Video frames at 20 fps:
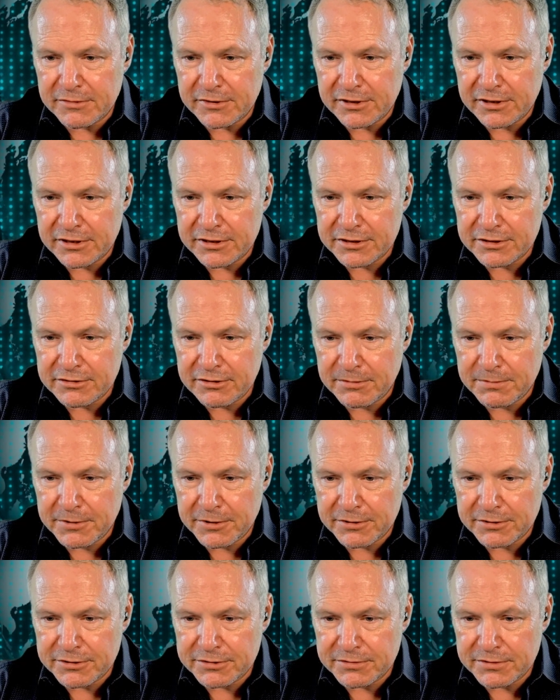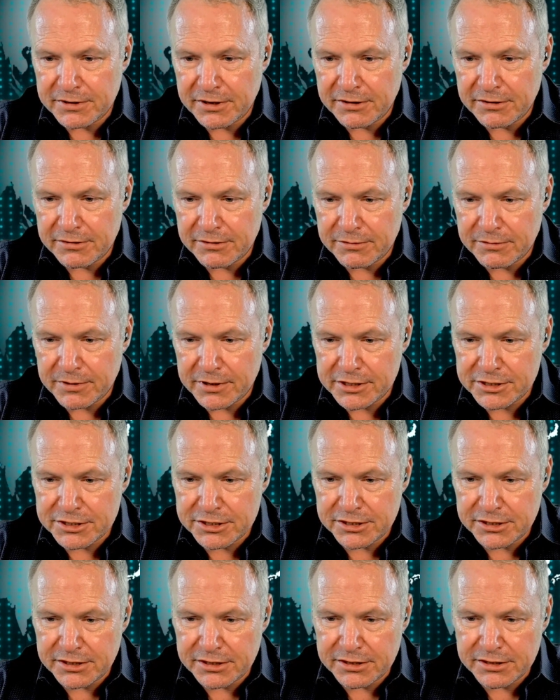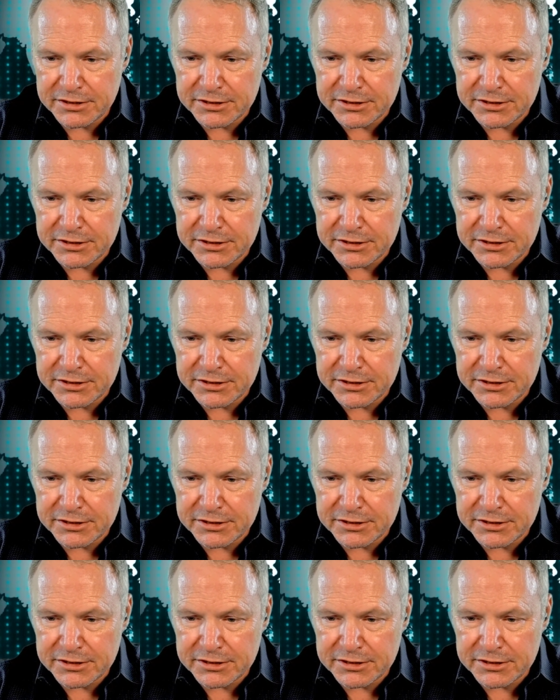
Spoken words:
Let's go up here to another question.